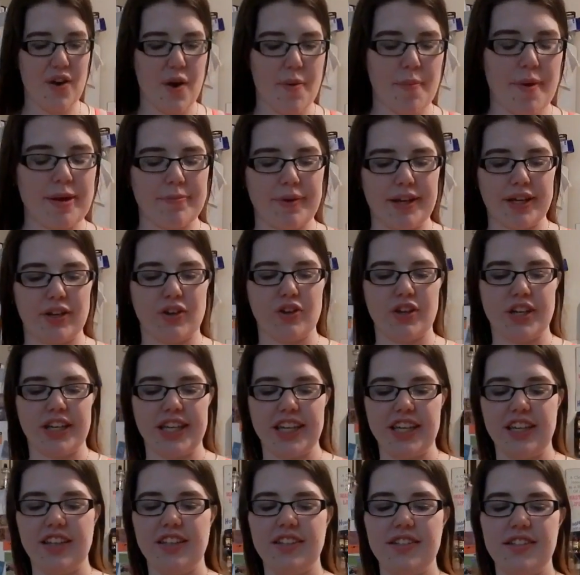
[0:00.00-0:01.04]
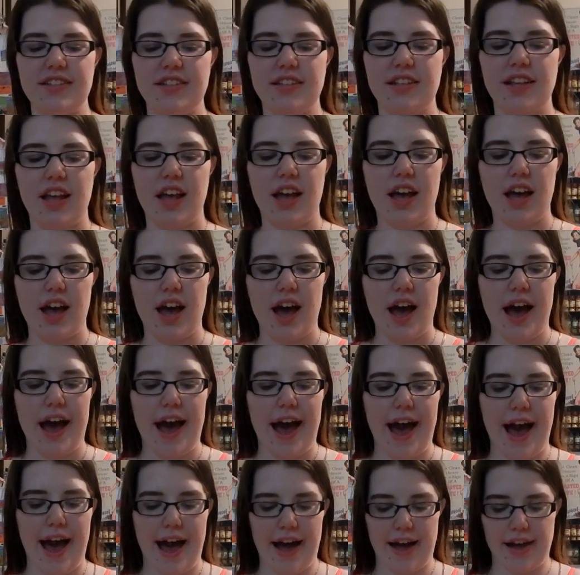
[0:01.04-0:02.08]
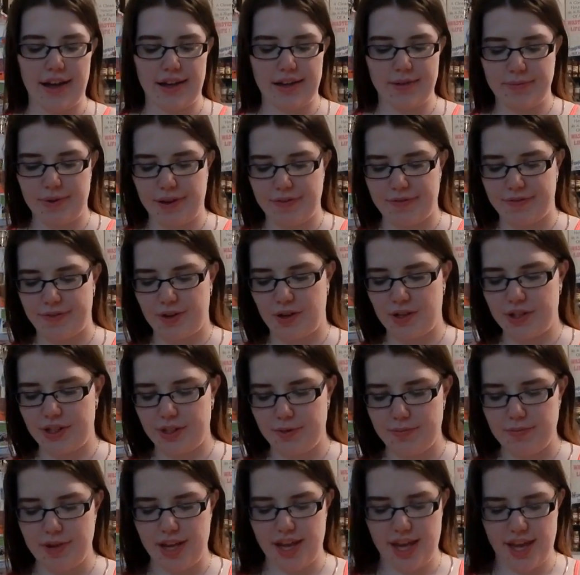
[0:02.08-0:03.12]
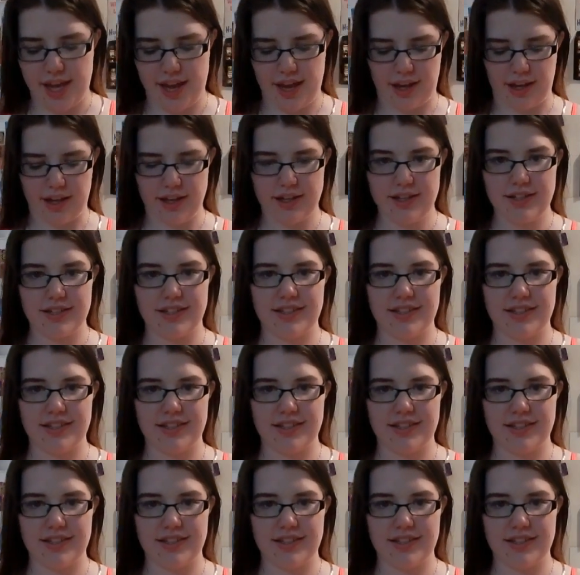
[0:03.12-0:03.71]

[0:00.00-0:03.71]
My cookies. I've got them here.